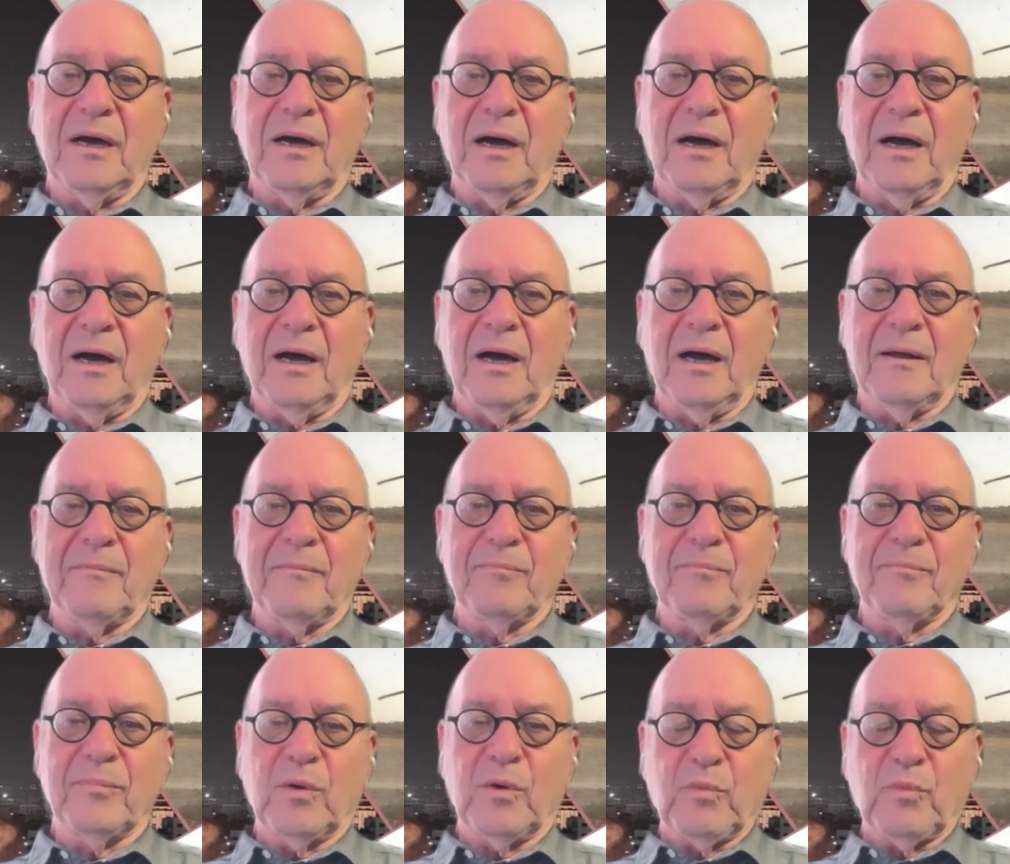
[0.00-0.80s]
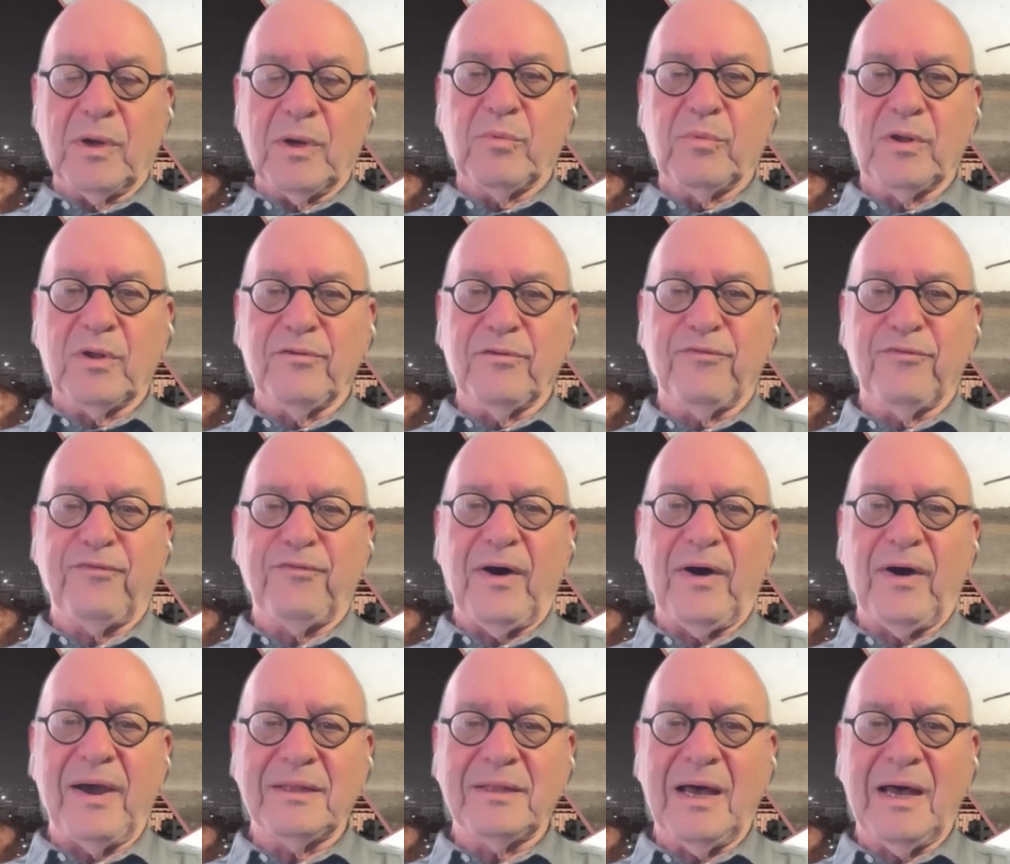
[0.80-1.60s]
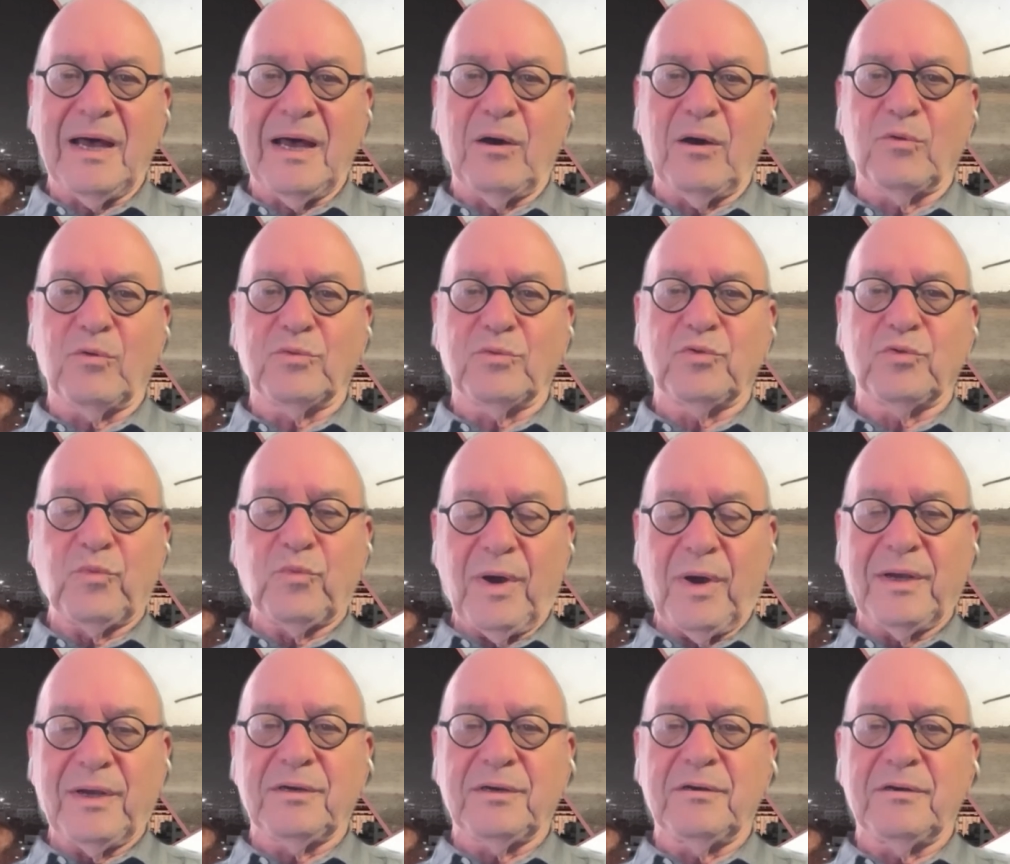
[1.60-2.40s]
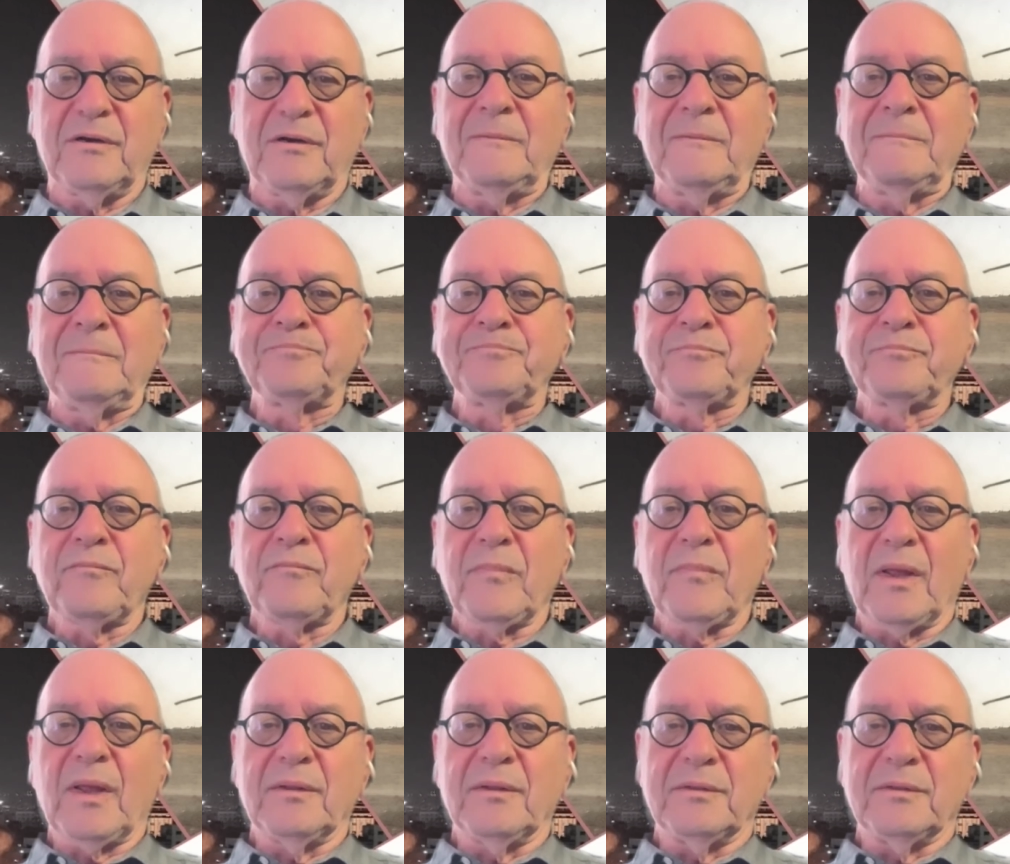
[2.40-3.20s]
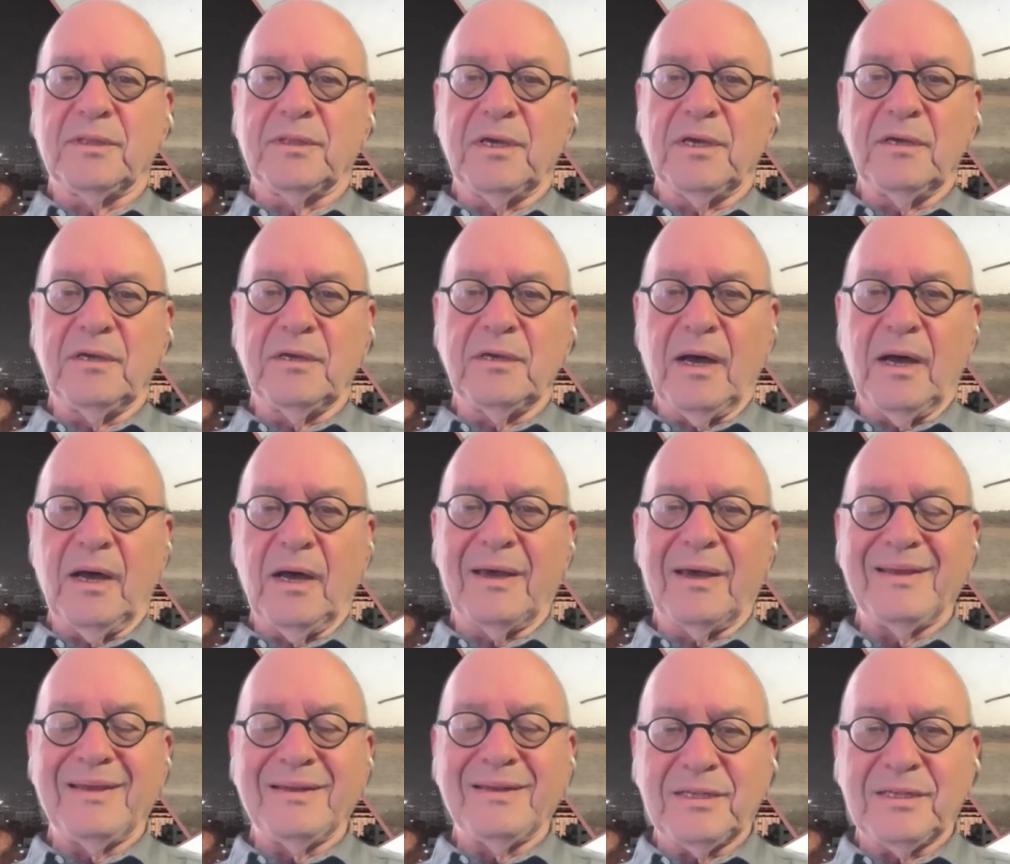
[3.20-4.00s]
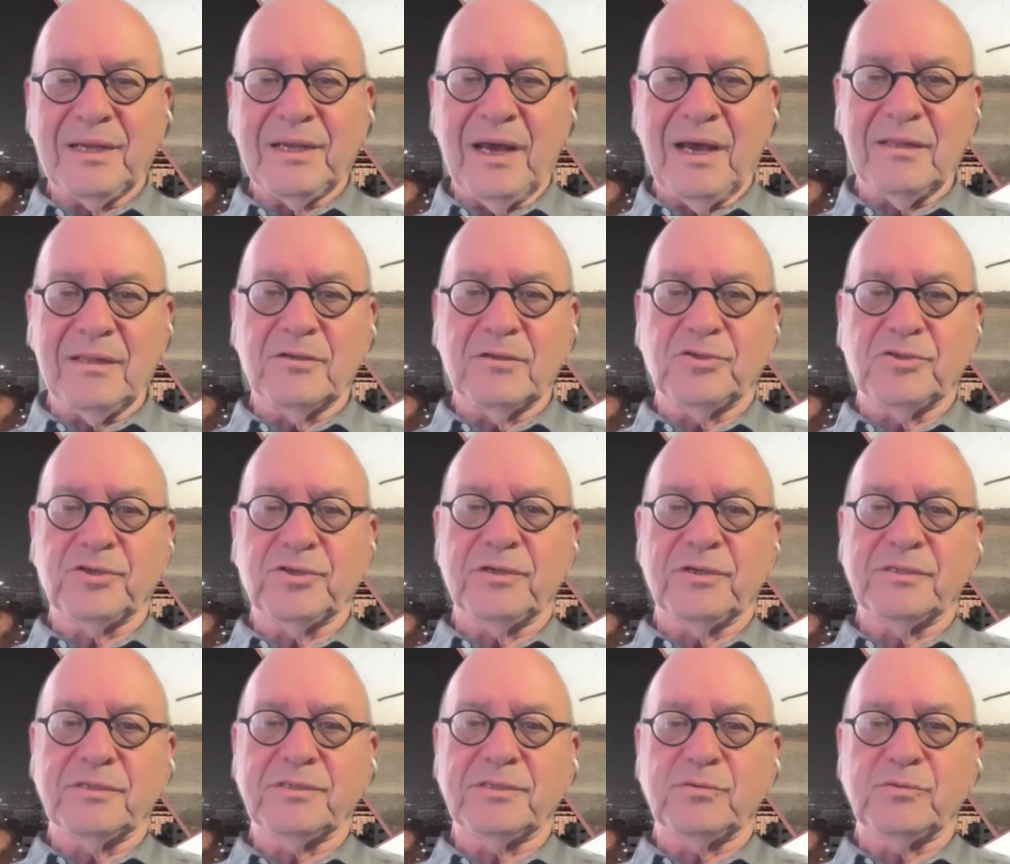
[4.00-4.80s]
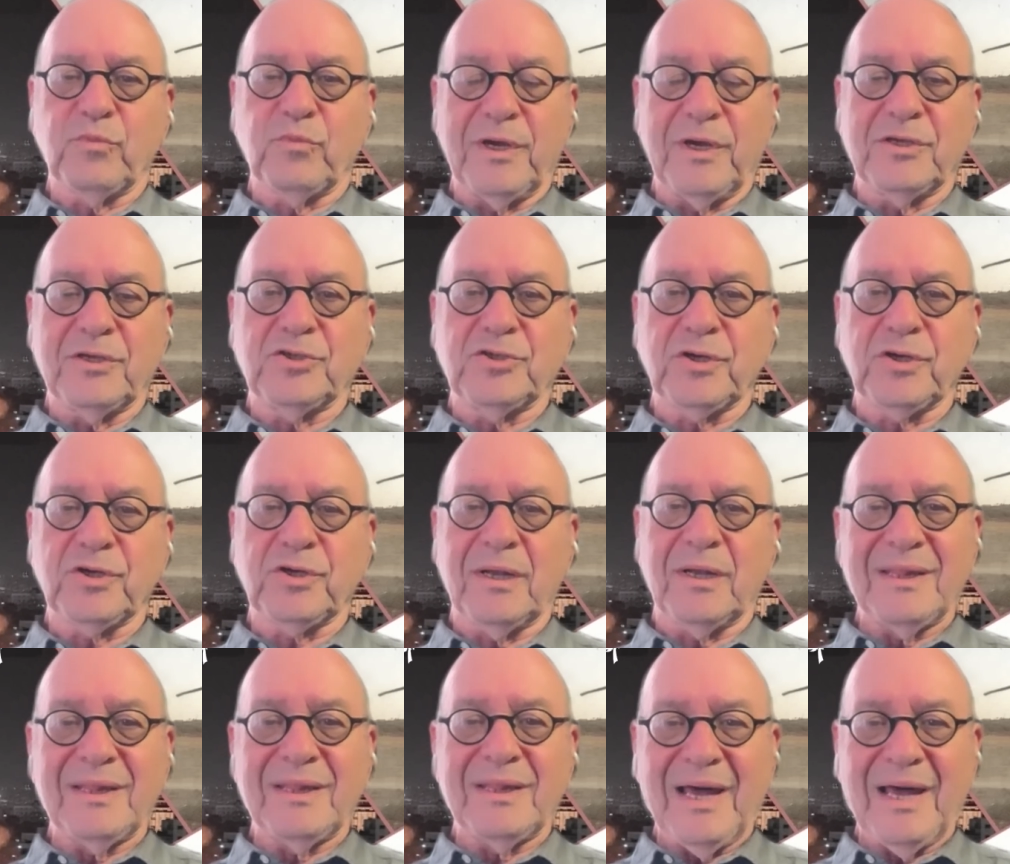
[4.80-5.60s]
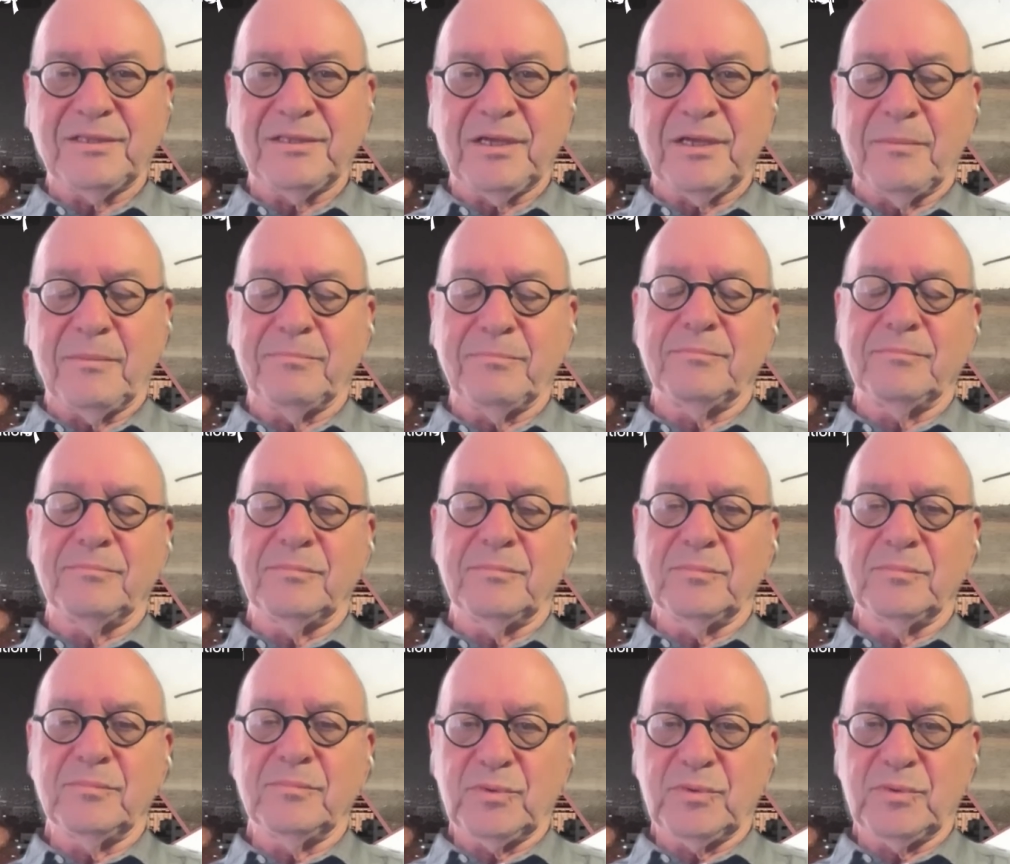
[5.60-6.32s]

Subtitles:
we will find out whether the intelligence which led them